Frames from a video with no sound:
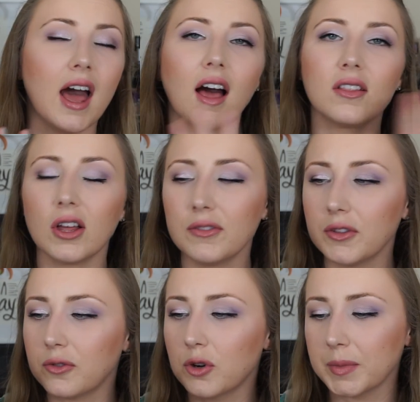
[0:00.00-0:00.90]
I love
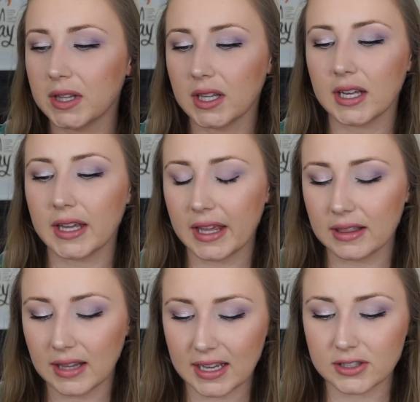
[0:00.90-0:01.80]
the formula,
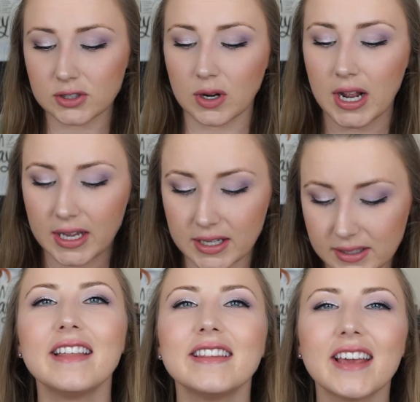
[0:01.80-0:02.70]
it lasts great.
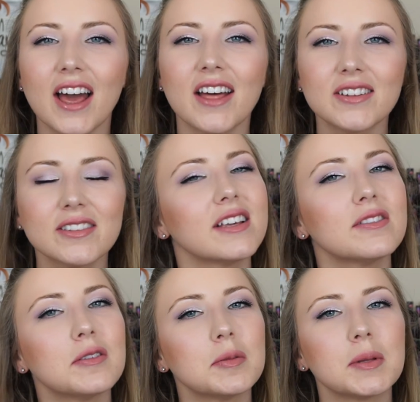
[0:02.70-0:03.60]
And the other
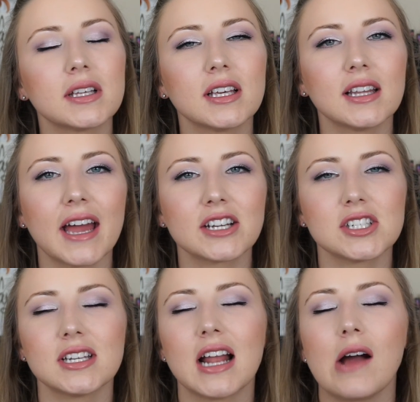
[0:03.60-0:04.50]
things from the
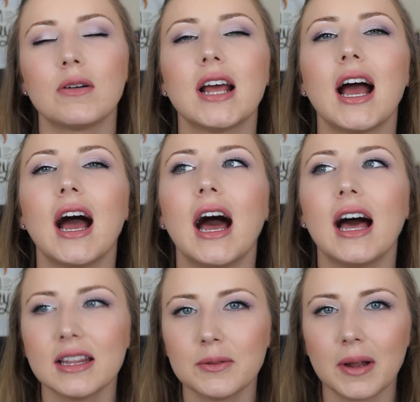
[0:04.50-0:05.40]
collection I would
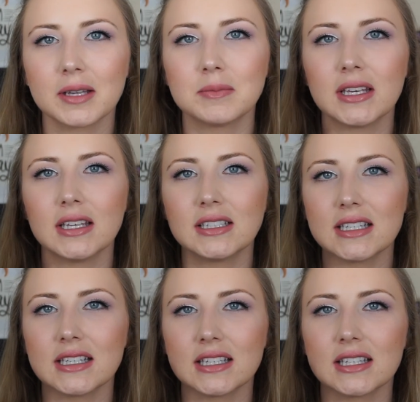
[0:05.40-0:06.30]
highly recommend
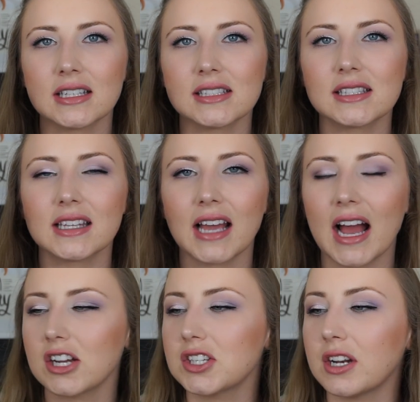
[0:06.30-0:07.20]
is the
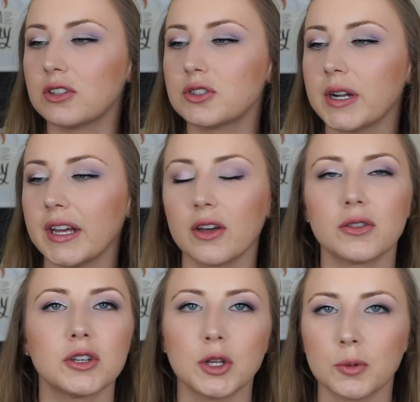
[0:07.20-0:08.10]
eyeshadow trio,
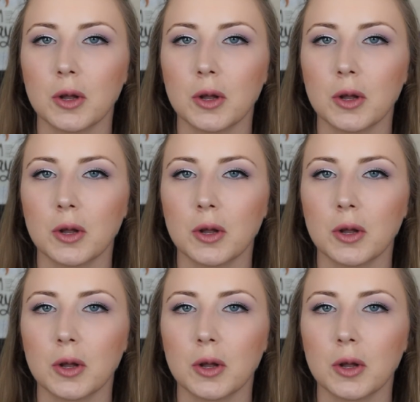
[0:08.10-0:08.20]
the New